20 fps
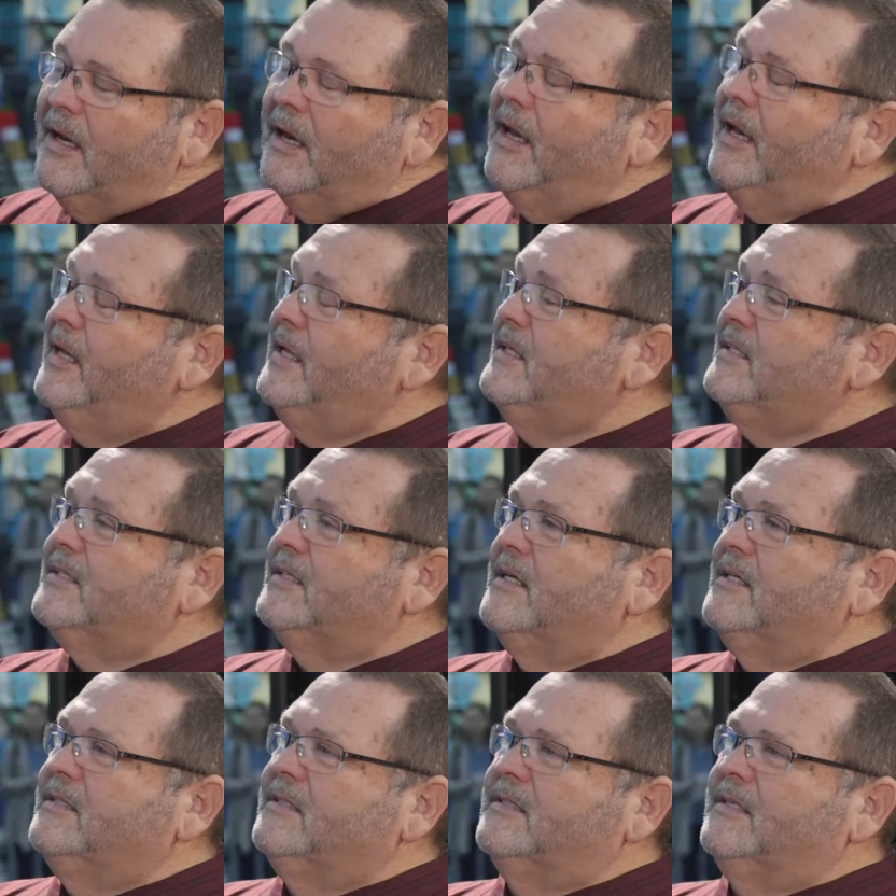and he
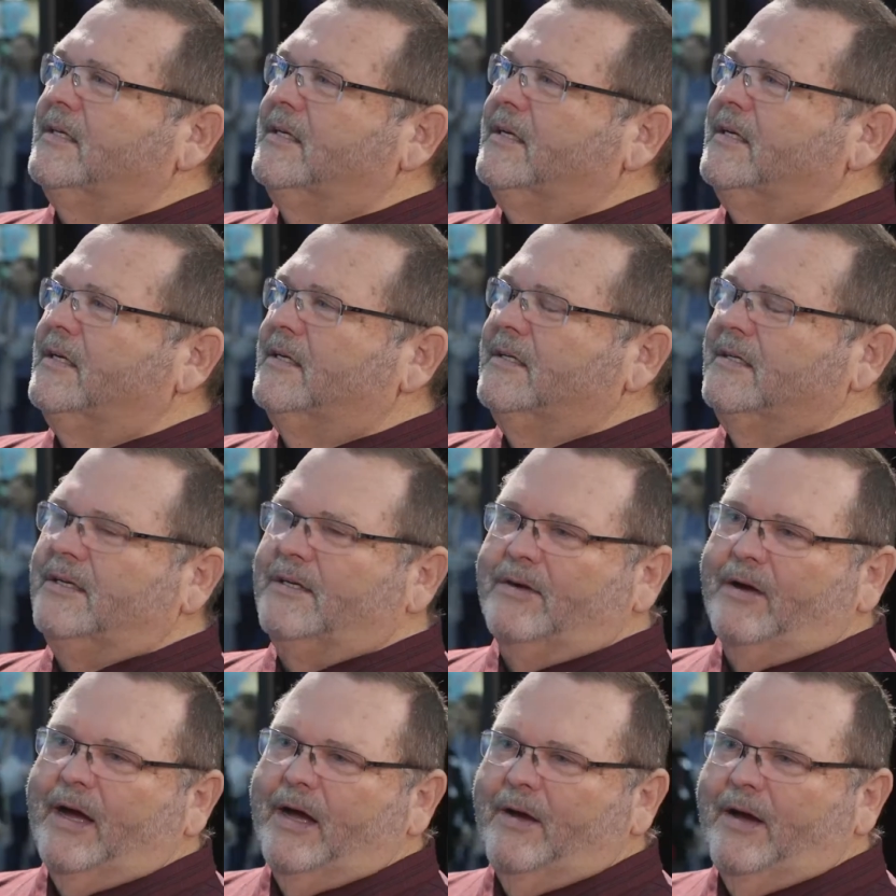says, uh,
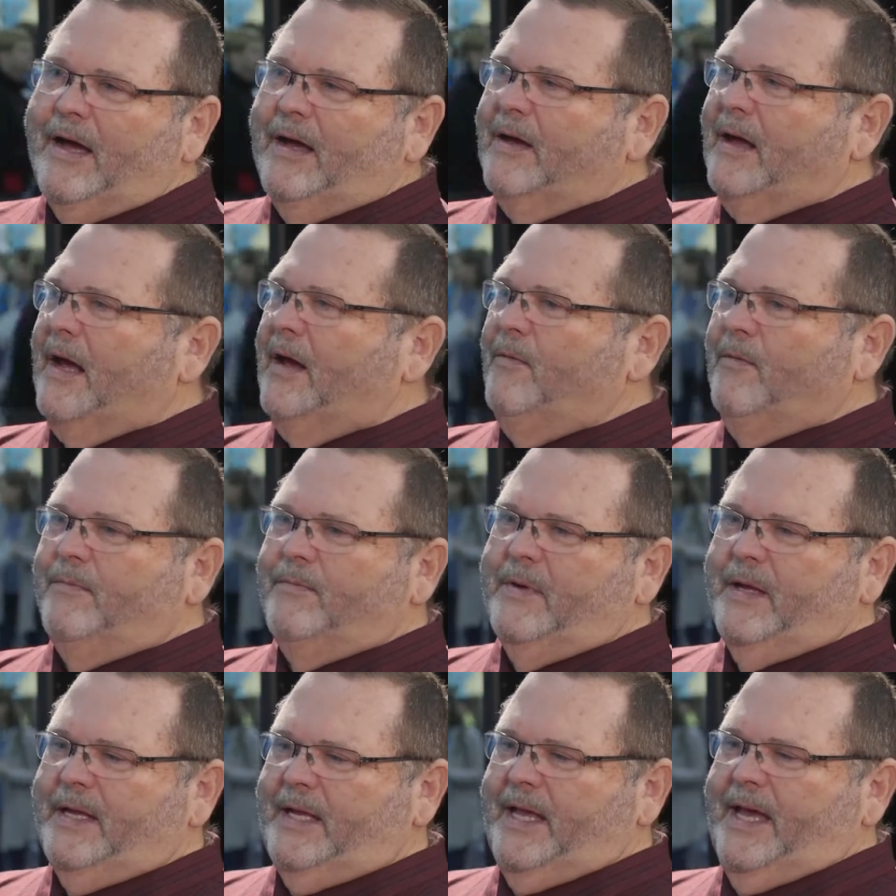you know, I, I,
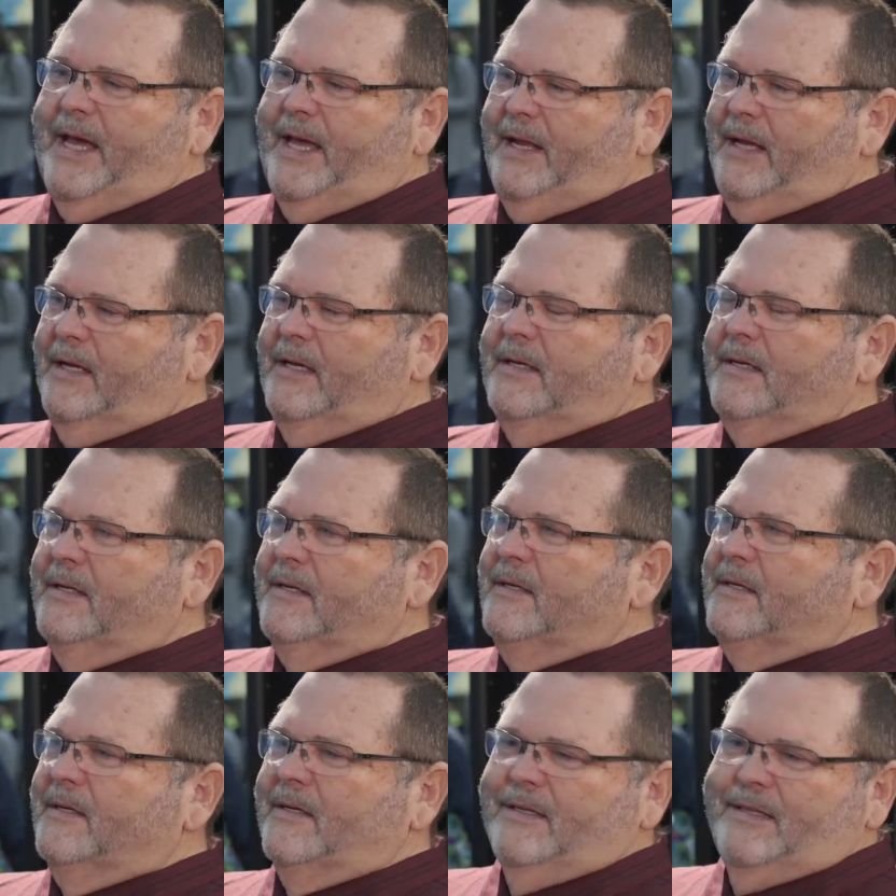and he had a
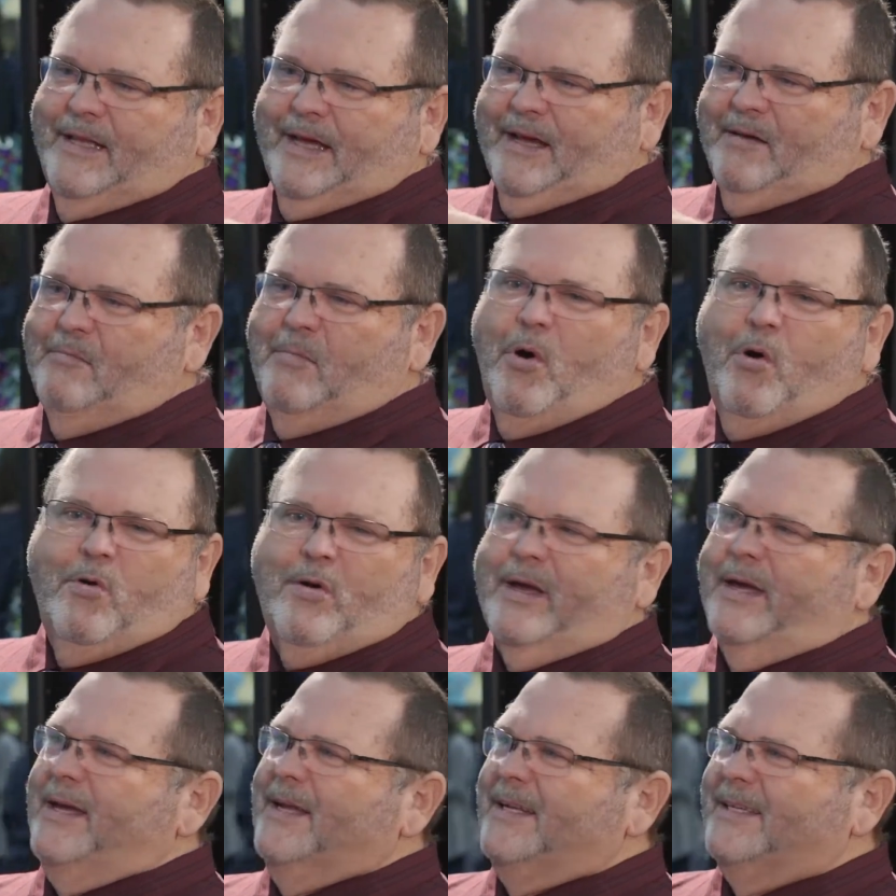like a
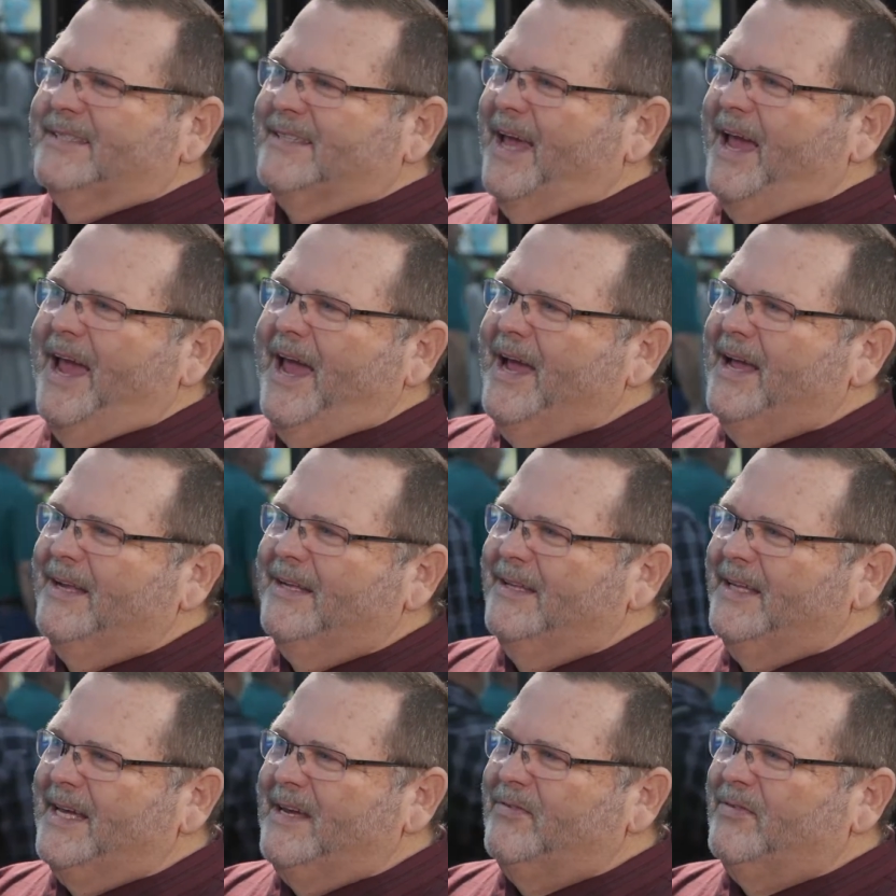mocha in his
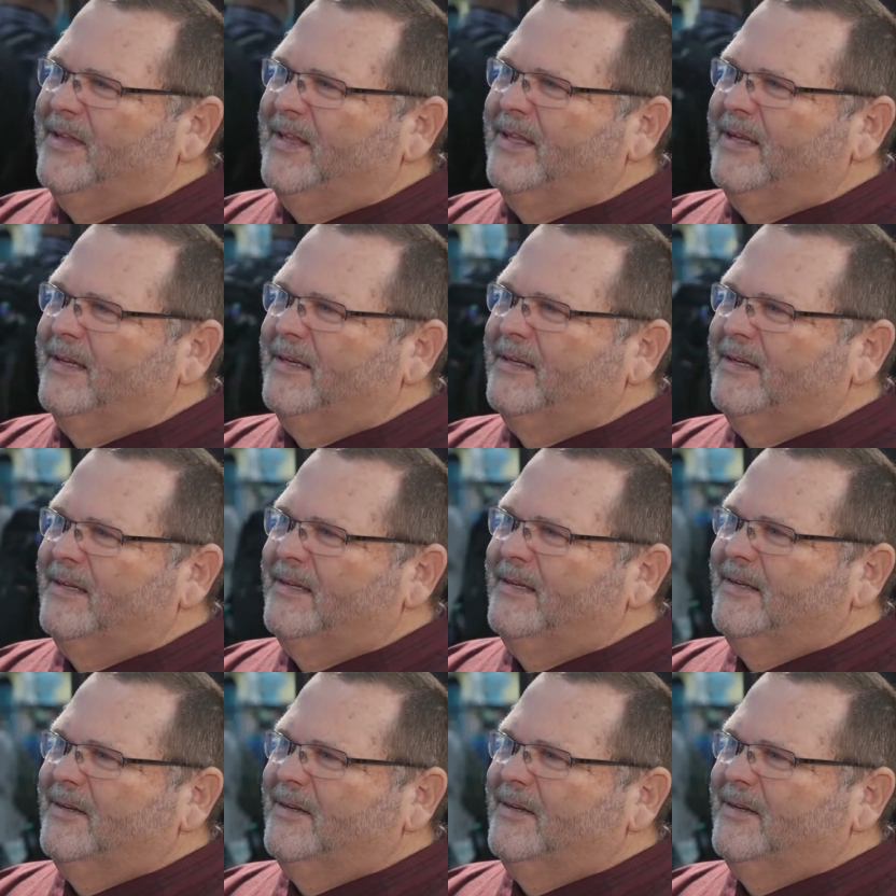hand, leaving the